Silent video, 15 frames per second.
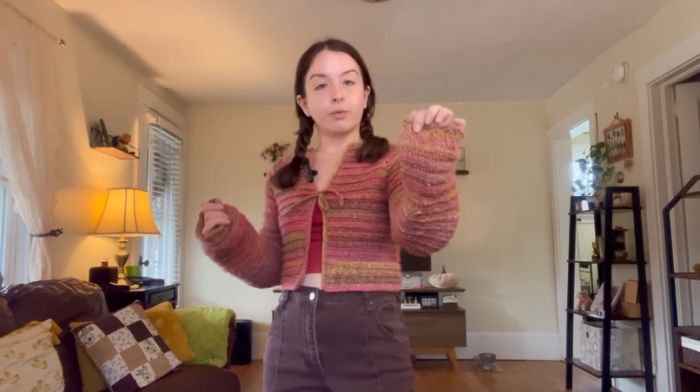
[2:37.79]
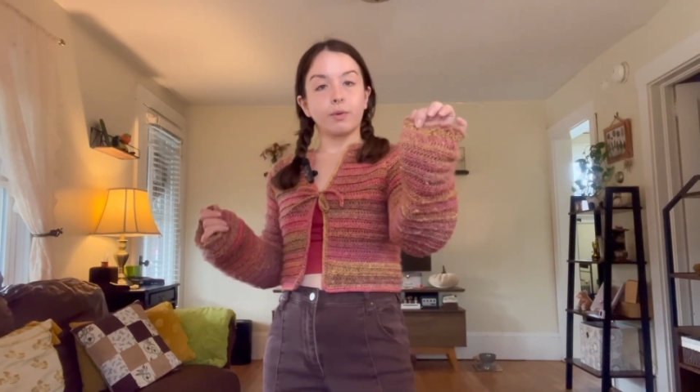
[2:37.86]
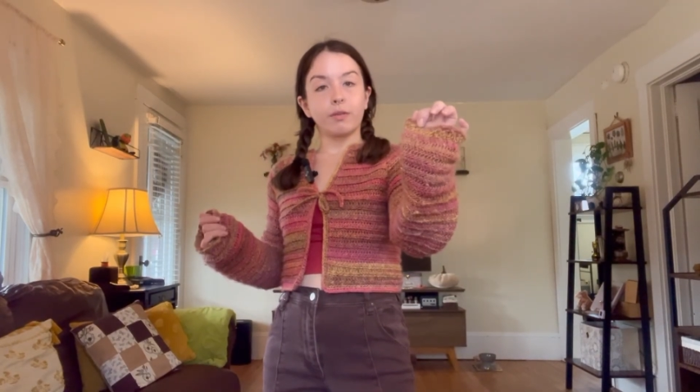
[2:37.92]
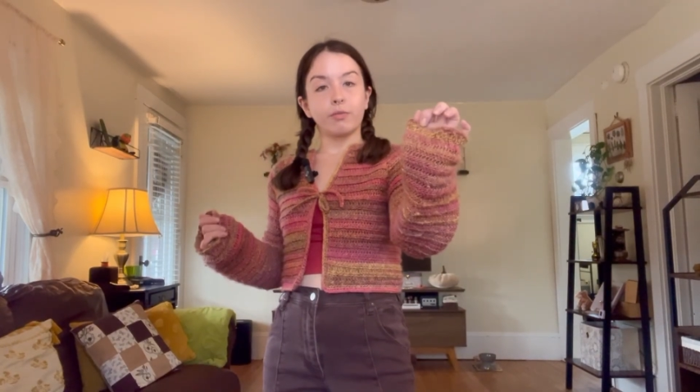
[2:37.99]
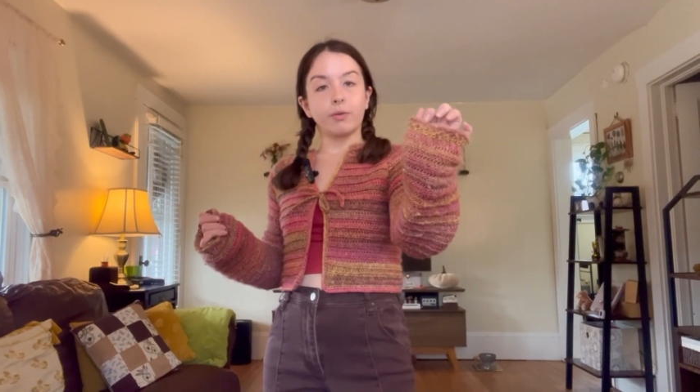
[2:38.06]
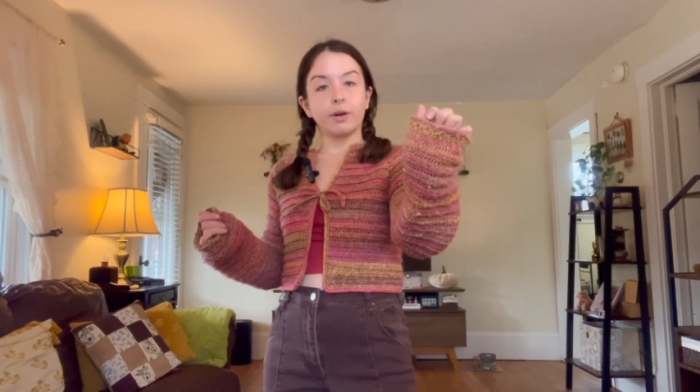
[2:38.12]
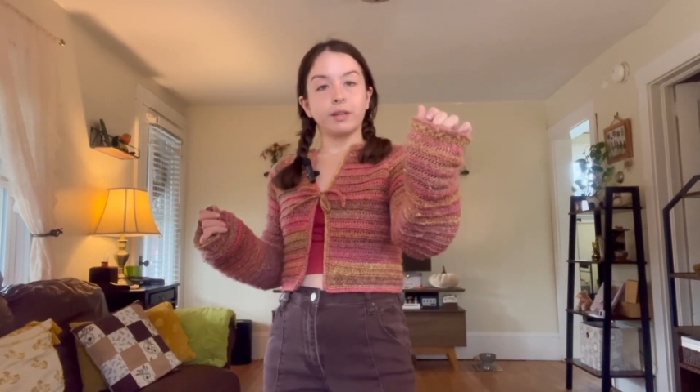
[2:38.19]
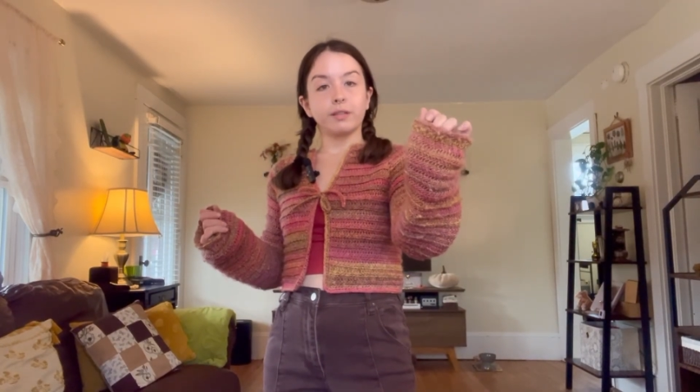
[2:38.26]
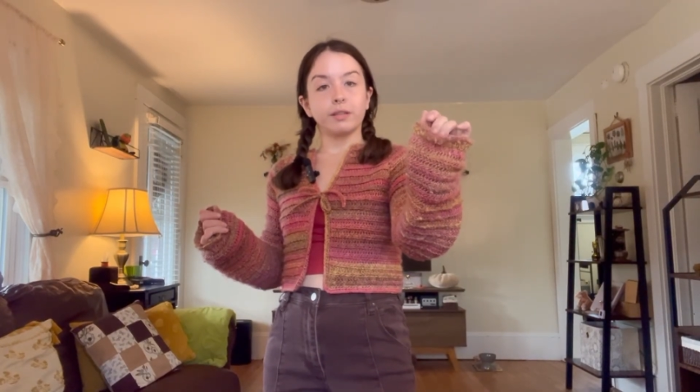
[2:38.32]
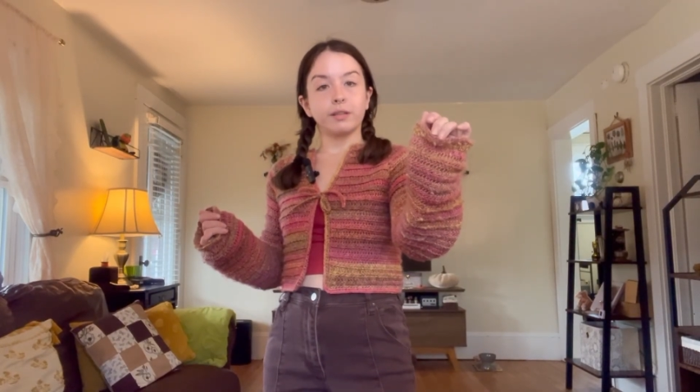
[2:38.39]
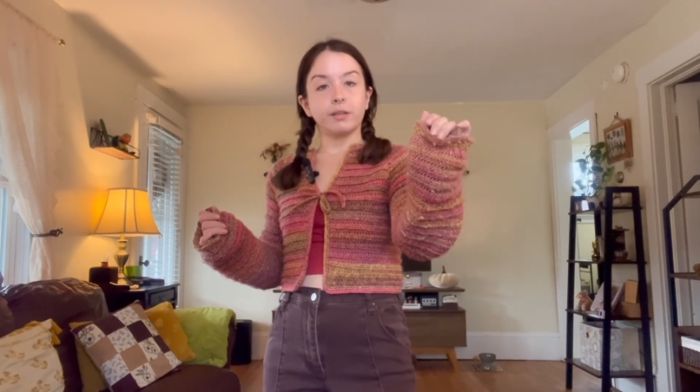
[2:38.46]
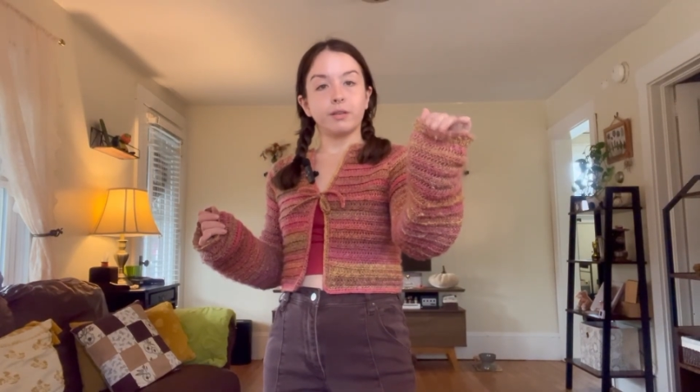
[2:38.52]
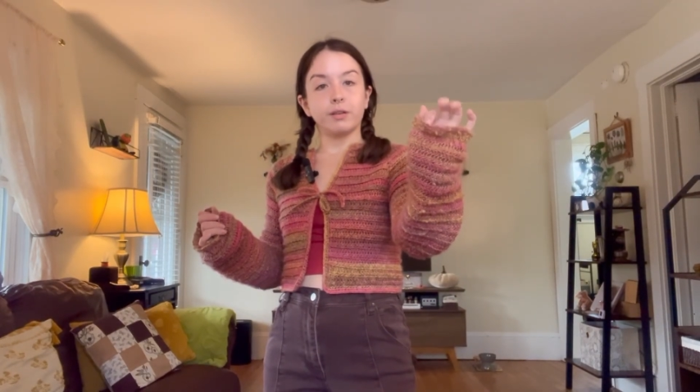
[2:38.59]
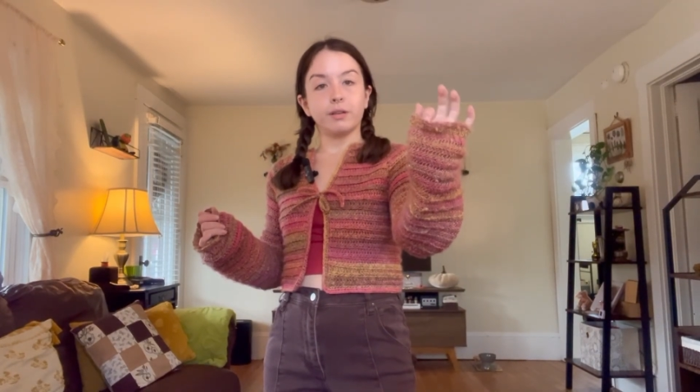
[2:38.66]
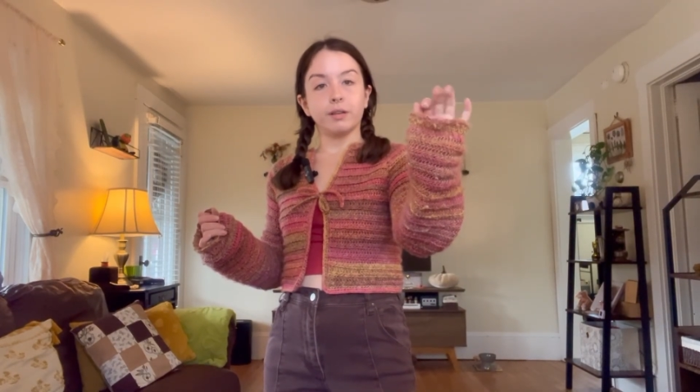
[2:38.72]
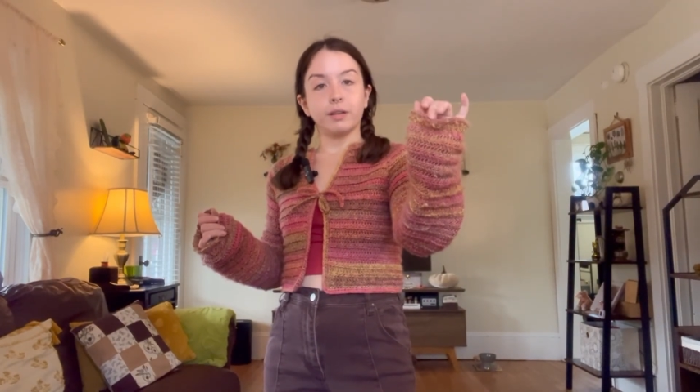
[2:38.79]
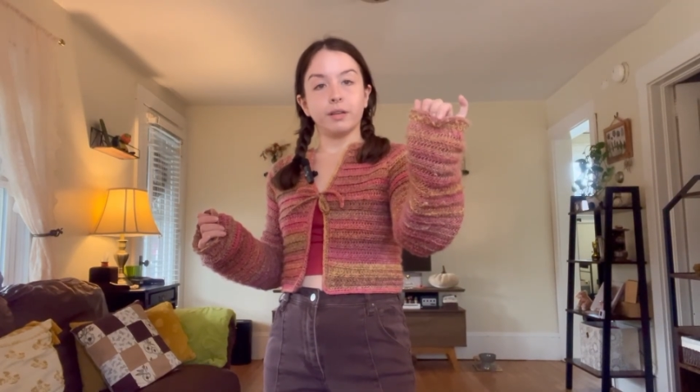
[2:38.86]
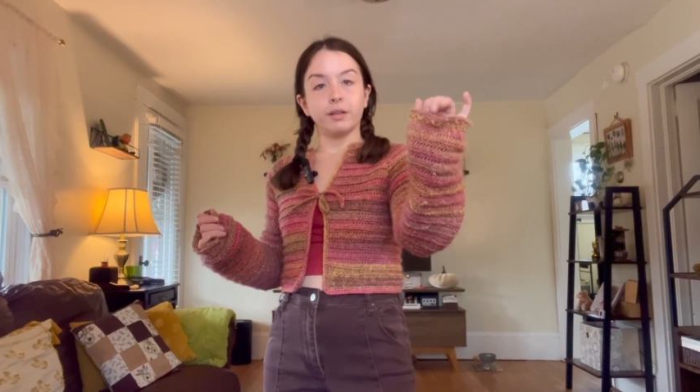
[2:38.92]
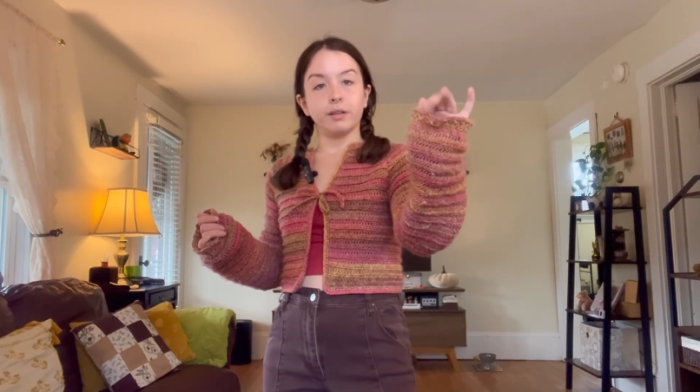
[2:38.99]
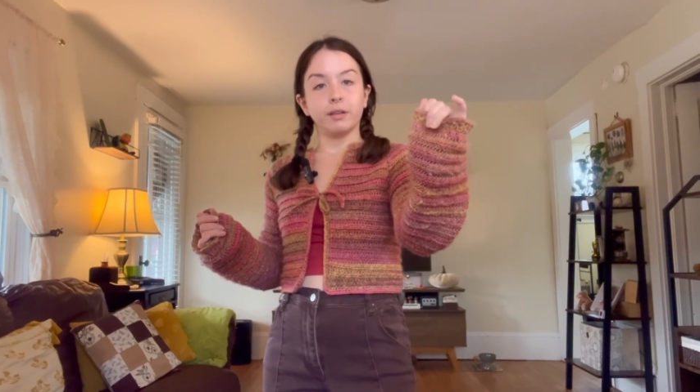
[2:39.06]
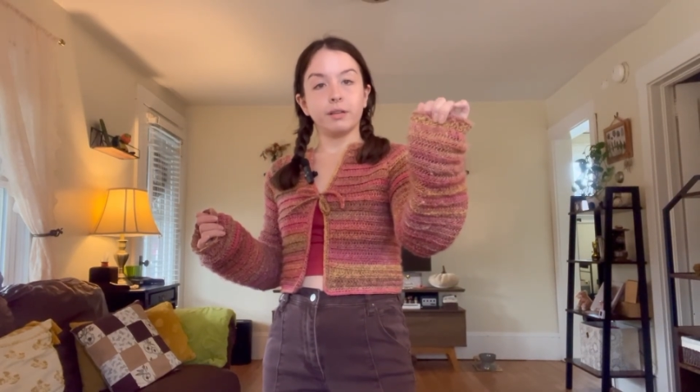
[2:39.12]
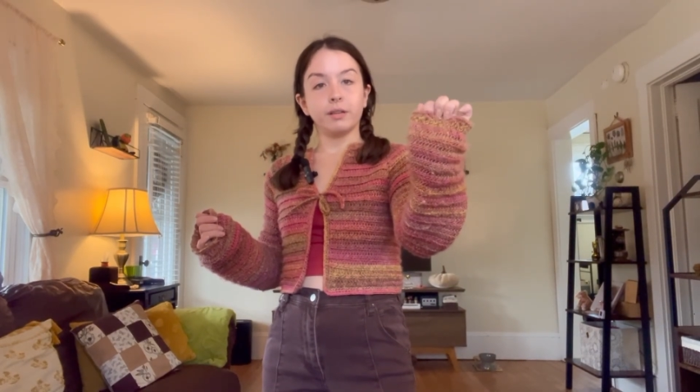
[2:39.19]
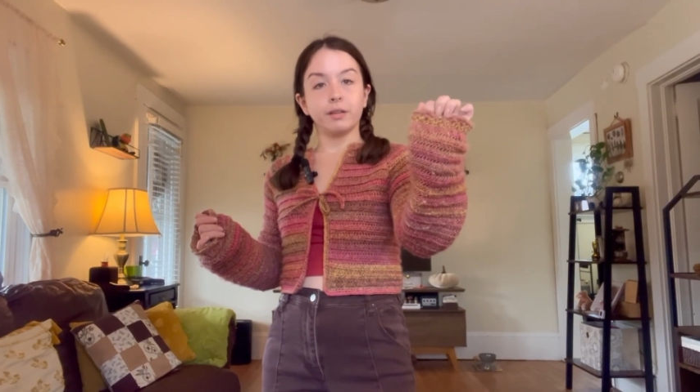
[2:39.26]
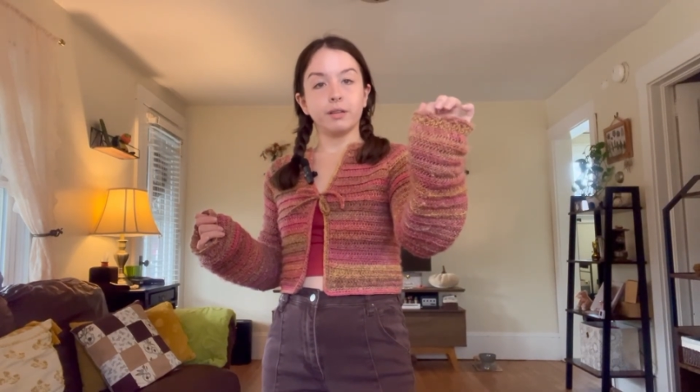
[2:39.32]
ruffle I did on